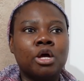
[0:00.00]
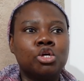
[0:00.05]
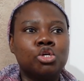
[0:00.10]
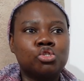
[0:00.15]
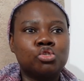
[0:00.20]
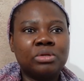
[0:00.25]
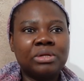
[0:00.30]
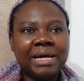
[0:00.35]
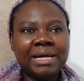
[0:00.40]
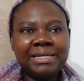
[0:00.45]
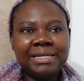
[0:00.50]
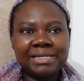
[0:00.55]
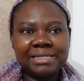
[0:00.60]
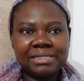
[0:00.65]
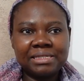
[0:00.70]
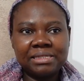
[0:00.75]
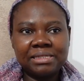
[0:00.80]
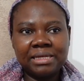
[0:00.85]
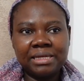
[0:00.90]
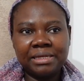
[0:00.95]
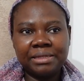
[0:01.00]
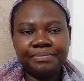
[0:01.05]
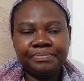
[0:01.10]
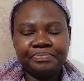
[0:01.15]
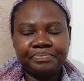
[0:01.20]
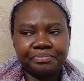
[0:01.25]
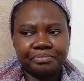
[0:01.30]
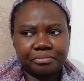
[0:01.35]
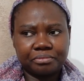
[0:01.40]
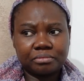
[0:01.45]
So that yesterday,
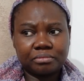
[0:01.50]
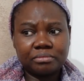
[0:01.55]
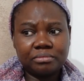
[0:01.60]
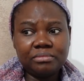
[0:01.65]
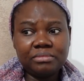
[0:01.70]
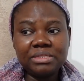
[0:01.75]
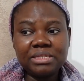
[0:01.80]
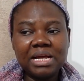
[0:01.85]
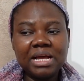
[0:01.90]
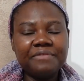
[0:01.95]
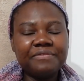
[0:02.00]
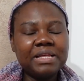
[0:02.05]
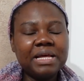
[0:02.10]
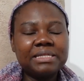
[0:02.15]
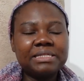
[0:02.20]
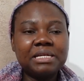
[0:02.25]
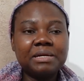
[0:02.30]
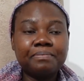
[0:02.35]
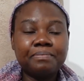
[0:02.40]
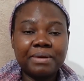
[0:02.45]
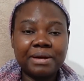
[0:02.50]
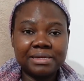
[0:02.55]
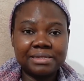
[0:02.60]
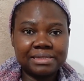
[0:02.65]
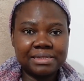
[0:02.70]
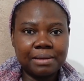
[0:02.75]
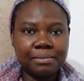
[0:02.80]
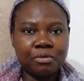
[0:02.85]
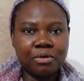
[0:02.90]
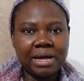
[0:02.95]
after I take
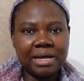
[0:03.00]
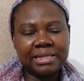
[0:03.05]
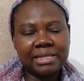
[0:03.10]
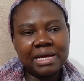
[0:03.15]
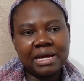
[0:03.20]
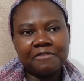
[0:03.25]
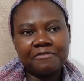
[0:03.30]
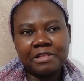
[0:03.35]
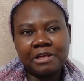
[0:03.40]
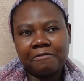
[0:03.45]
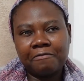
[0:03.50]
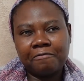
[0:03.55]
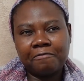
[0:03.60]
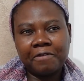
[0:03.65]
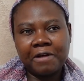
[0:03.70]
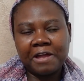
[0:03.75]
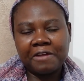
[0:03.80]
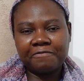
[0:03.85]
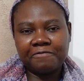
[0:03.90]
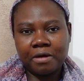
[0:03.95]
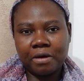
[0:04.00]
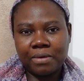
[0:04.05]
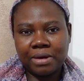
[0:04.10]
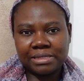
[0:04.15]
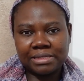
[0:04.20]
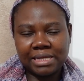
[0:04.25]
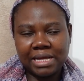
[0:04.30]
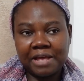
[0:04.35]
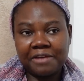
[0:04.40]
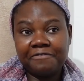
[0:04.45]
paracetamol, I think after 5
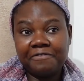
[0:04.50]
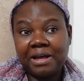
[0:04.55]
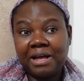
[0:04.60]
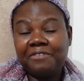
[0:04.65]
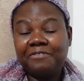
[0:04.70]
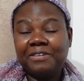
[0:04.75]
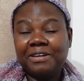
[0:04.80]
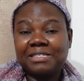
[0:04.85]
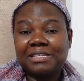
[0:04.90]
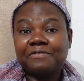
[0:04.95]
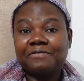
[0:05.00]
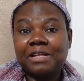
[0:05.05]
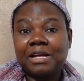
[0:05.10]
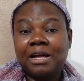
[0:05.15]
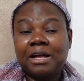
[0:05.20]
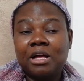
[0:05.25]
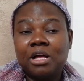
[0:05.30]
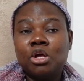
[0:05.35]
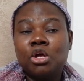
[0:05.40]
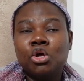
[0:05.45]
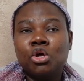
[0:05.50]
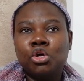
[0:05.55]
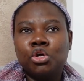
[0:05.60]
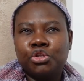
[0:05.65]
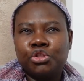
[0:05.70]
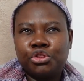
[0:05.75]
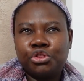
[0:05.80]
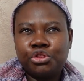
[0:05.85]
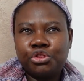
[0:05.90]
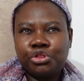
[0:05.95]
hours, in fact, after
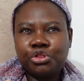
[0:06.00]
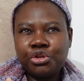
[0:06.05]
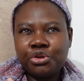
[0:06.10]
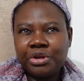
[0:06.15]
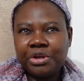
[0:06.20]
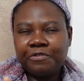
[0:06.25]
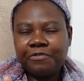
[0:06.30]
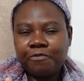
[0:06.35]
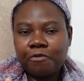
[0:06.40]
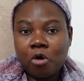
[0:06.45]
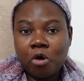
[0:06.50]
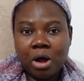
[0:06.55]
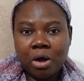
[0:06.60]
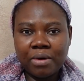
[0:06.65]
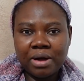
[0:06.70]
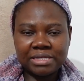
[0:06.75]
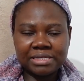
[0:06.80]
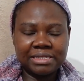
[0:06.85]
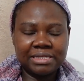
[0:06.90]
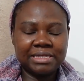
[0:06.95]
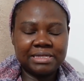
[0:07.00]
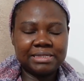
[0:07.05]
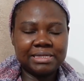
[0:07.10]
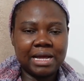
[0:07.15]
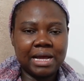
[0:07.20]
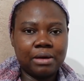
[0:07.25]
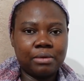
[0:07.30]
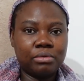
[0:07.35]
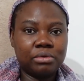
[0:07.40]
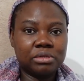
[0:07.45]
3-4 hours later,